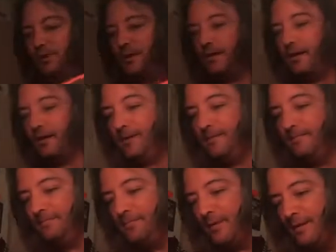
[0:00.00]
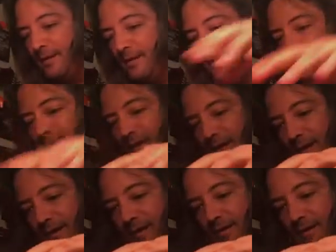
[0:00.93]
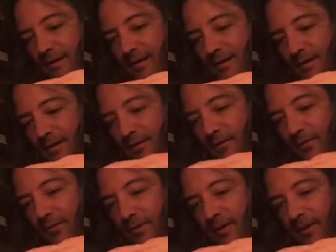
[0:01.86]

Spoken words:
that Wings at Work wing on it. And